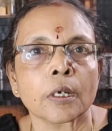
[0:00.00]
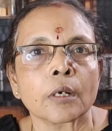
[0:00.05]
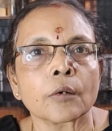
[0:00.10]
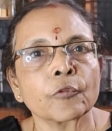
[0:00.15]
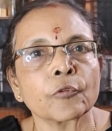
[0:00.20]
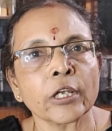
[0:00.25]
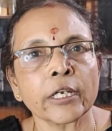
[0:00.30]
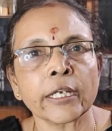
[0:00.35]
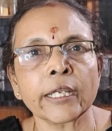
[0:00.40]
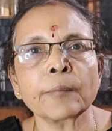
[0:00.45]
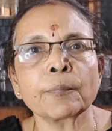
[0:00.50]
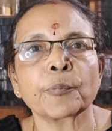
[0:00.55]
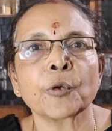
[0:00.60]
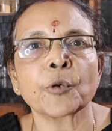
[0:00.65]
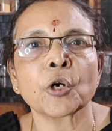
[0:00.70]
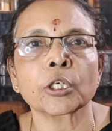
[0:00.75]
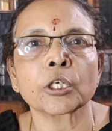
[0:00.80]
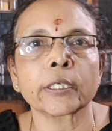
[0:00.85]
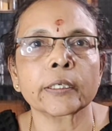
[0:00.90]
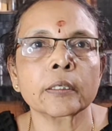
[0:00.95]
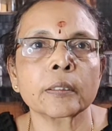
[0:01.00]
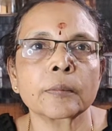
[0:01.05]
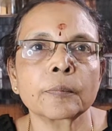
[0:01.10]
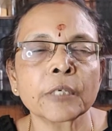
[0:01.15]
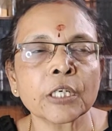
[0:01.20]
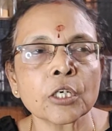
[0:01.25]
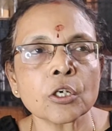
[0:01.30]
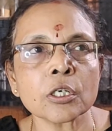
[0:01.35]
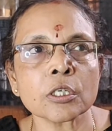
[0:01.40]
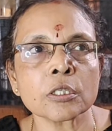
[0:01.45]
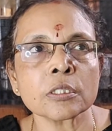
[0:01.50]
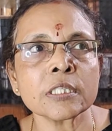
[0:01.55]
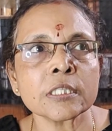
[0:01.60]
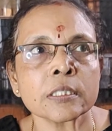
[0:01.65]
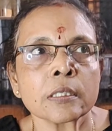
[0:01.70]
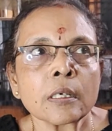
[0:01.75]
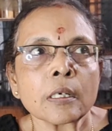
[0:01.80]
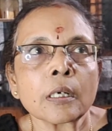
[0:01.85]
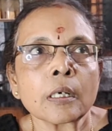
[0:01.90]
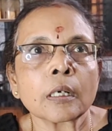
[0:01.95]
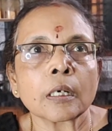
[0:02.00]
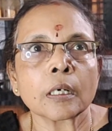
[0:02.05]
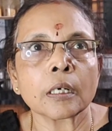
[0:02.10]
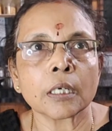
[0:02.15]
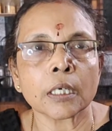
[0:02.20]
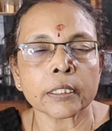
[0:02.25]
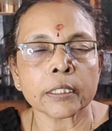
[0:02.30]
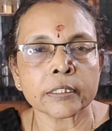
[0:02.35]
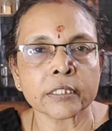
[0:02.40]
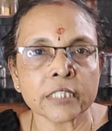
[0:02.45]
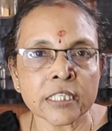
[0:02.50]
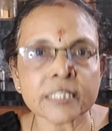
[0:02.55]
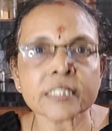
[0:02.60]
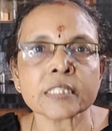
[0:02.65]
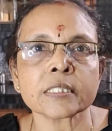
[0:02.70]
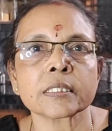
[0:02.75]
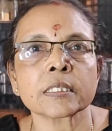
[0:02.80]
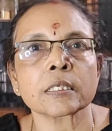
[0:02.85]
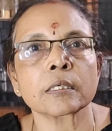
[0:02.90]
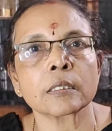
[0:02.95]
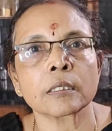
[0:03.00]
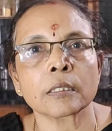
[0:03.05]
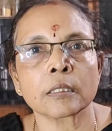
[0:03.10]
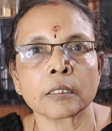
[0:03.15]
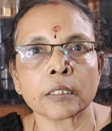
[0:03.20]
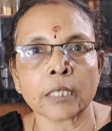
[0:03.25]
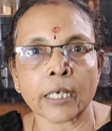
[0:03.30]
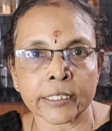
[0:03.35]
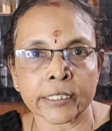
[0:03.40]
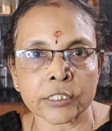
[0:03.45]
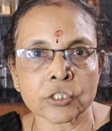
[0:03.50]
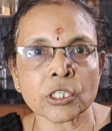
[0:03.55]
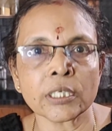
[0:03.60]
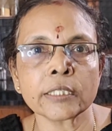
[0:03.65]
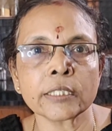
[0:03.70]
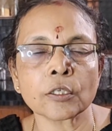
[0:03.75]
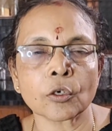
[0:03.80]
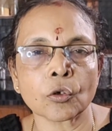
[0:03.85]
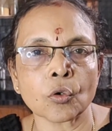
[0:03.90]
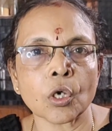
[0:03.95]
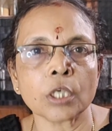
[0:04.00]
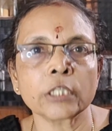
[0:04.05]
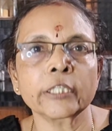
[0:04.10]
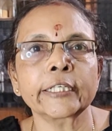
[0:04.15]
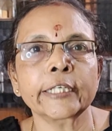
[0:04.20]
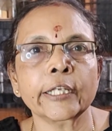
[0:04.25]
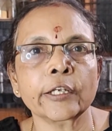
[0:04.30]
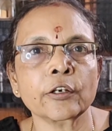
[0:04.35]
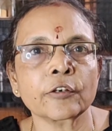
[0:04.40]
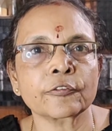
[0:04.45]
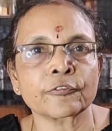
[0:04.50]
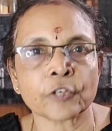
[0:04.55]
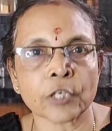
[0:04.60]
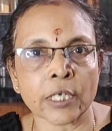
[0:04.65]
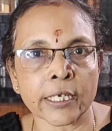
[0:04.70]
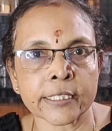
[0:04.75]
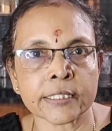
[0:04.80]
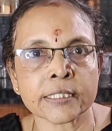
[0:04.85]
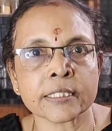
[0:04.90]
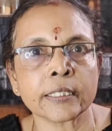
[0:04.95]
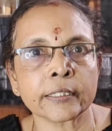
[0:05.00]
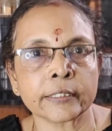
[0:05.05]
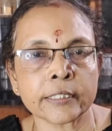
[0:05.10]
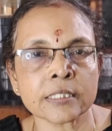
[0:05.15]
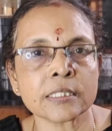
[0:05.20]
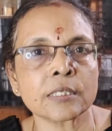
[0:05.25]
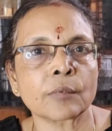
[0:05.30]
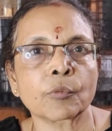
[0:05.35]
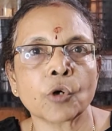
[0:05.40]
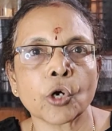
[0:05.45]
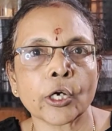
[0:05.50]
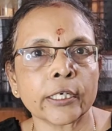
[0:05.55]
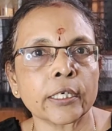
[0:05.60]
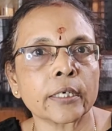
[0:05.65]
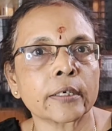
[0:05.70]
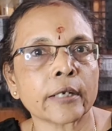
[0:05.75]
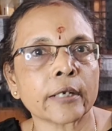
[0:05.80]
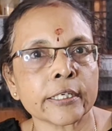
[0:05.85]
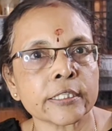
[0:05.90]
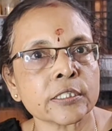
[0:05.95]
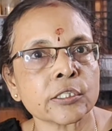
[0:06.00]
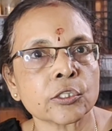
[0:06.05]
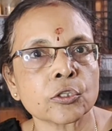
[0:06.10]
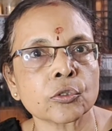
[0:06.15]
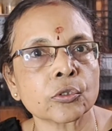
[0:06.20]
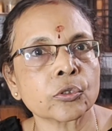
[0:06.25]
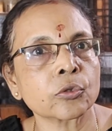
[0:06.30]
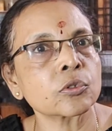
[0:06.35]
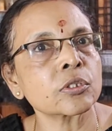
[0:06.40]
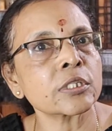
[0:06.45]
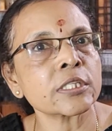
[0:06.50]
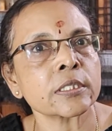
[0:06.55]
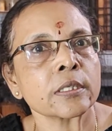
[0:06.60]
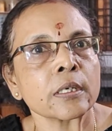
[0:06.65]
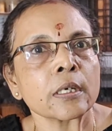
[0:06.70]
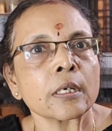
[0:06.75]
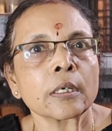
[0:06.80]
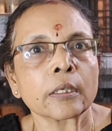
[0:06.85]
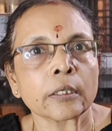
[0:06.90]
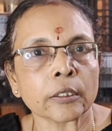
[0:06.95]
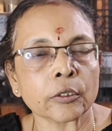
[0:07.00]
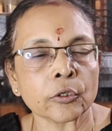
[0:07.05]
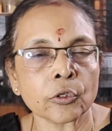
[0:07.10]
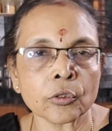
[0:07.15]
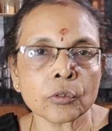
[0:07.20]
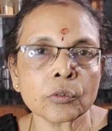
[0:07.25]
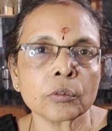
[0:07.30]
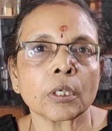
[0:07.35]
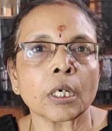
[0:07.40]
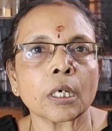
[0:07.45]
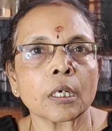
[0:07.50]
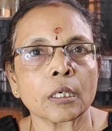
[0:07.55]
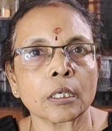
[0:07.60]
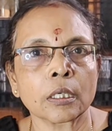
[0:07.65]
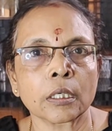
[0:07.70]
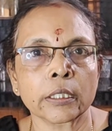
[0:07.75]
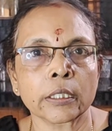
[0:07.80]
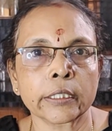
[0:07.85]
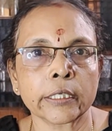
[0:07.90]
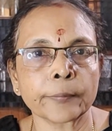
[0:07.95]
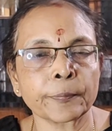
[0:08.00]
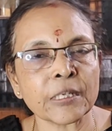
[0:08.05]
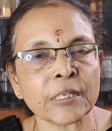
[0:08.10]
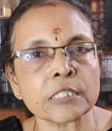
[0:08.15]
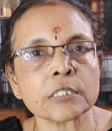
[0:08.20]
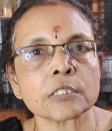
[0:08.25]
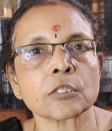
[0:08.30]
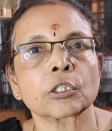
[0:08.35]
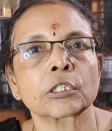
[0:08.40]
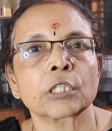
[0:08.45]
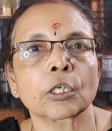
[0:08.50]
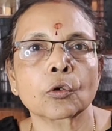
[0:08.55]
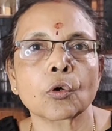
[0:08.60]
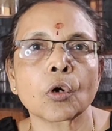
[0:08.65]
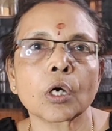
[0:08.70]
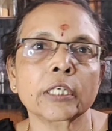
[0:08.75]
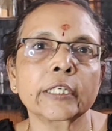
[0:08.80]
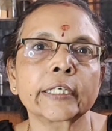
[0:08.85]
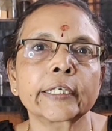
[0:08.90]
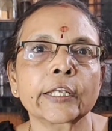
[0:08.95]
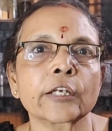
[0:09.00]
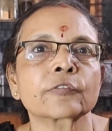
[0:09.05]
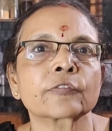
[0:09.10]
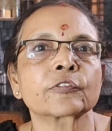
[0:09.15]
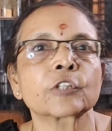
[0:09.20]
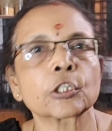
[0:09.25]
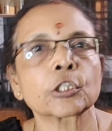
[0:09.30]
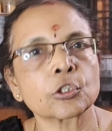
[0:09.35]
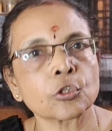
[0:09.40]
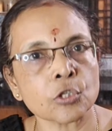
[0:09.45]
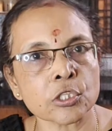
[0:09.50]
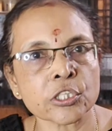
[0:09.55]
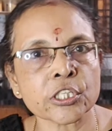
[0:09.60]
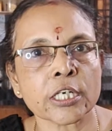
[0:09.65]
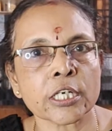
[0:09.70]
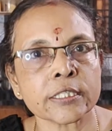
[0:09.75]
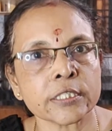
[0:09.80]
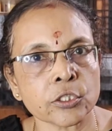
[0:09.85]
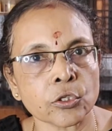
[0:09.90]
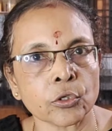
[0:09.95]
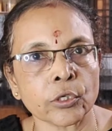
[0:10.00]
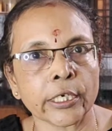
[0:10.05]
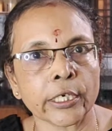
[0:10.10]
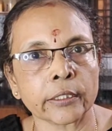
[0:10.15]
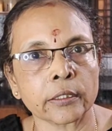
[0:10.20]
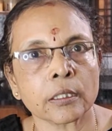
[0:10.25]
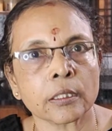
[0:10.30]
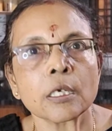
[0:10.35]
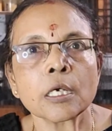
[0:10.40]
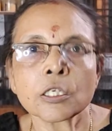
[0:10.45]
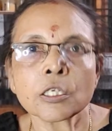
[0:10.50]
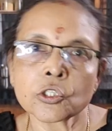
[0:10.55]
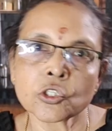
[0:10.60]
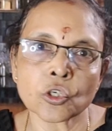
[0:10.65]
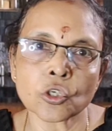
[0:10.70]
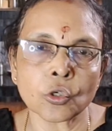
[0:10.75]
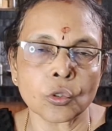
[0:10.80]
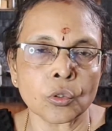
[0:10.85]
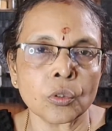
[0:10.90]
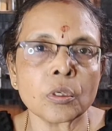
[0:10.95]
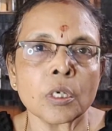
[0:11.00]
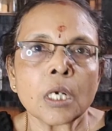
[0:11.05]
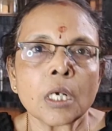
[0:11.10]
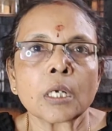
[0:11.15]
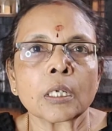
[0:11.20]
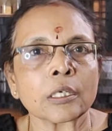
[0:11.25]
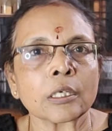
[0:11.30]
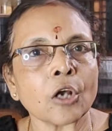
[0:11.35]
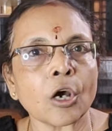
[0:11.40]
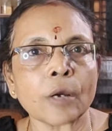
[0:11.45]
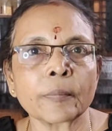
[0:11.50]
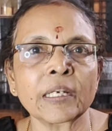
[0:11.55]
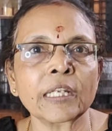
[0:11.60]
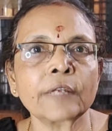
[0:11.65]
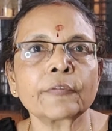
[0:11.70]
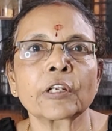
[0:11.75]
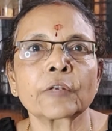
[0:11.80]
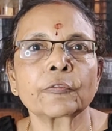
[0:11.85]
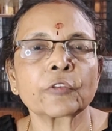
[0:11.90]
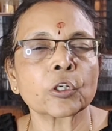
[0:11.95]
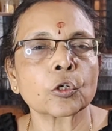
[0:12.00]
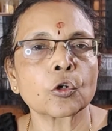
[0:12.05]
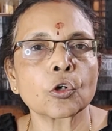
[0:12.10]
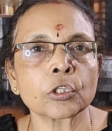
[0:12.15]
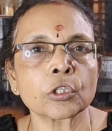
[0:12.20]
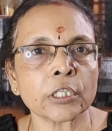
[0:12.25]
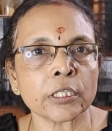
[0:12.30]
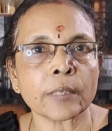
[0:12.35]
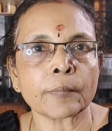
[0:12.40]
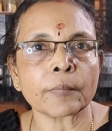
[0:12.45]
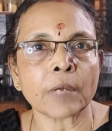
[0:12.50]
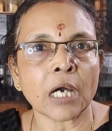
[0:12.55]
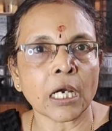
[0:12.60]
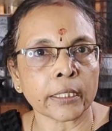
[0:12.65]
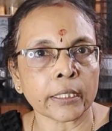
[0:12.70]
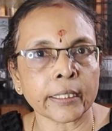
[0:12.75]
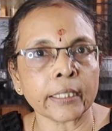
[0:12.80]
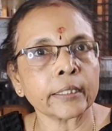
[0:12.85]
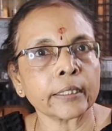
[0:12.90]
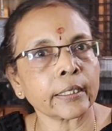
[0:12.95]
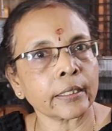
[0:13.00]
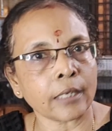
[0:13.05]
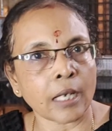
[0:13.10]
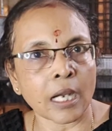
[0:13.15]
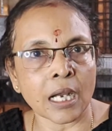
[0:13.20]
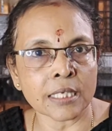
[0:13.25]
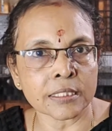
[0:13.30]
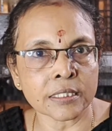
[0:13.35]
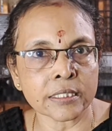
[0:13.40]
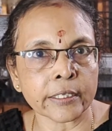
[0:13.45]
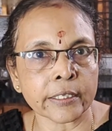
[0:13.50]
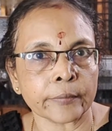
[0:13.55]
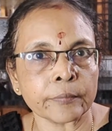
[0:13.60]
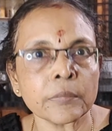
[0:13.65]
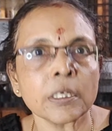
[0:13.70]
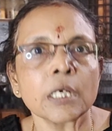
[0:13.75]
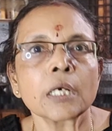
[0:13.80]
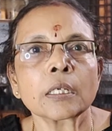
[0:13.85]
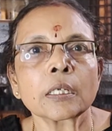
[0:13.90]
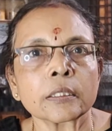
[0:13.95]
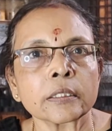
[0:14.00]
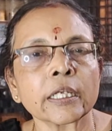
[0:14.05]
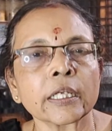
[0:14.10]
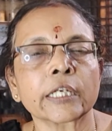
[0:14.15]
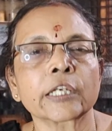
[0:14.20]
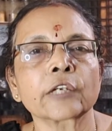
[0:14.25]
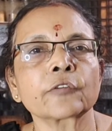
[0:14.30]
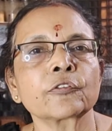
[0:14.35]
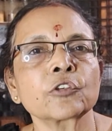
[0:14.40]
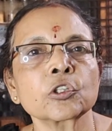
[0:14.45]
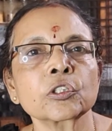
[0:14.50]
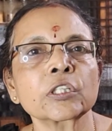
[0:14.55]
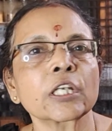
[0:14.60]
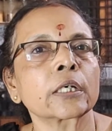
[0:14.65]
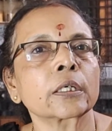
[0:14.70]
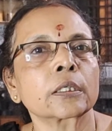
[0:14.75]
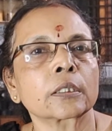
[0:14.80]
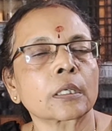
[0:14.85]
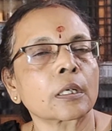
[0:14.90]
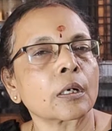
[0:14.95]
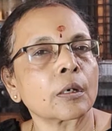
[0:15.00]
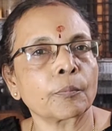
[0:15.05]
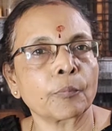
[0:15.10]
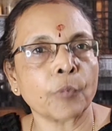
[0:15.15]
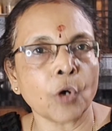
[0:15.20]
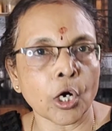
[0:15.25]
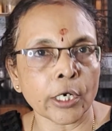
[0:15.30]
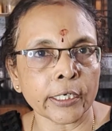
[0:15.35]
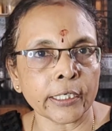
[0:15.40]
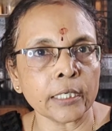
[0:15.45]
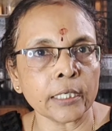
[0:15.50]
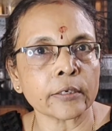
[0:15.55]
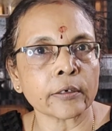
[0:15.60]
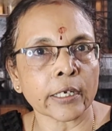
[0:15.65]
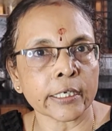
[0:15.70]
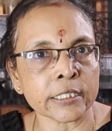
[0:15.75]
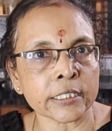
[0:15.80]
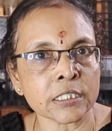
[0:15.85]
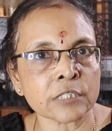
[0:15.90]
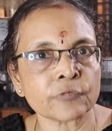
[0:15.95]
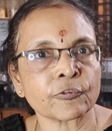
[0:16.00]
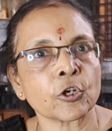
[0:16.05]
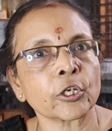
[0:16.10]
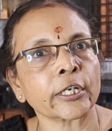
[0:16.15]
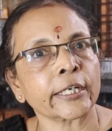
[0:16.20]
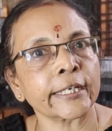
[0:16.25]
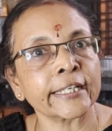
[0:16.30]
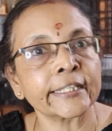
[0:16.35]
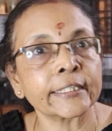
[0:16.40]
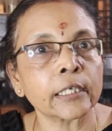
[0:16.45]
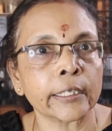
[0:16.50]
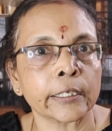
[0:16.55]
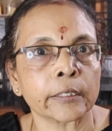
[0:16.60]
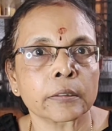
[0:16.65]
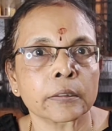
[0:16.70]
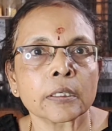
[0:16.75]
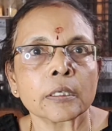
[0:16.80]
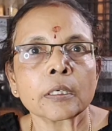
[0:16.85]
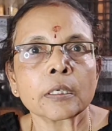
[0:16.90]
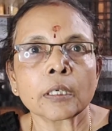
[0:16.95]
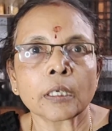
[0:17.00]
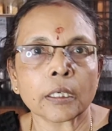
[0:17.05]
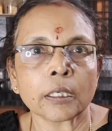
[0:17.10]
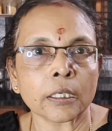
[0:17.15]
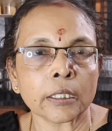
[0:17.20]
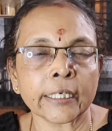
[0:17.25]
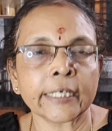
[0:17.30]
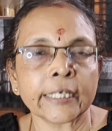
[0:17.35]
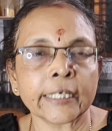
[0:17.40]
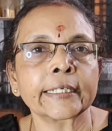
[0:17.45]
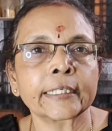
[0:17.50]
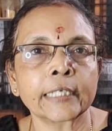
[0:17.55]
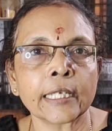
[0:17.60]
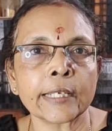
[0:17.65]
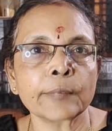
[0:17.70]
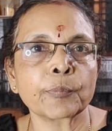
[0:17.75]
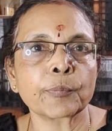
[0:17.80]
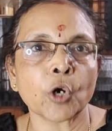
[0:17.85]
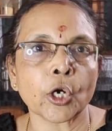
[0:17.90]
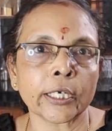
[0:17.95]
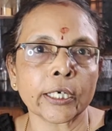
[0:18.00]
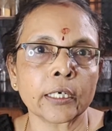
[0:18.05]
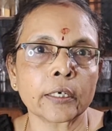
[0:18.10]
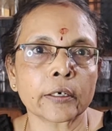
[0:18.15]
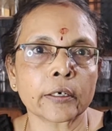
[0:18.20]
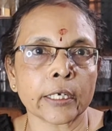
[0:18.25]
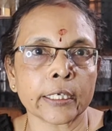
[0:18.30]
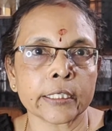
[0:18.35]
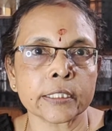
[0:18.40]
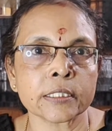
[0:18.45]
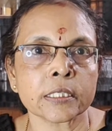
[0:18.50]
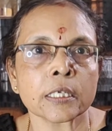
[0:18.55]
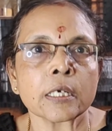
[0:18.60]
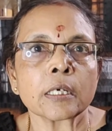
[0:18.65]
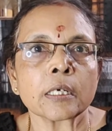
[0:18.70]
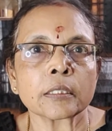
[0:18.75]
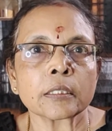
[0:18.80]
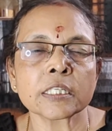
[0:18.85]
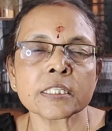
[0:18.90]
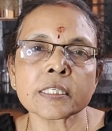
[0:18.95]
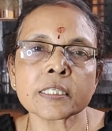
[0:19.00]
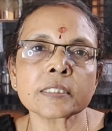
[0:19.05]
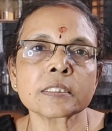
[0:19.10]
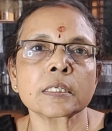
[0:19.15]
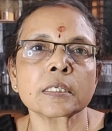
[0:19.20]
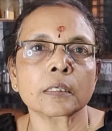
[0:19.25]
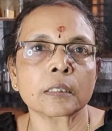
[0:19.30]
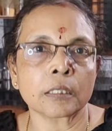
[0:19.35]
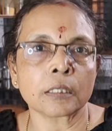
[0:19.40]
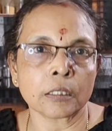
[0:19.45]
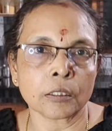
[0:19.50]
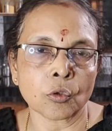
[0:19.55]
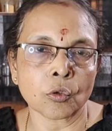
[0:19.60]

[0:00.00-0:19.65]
Very important, because this actually the quality of rice, that is the boiled rice you use, depends on the quality of the doshas you get. So normally when you go to the market and ask them, they give you the boiled rice for idli boiled rice. This is the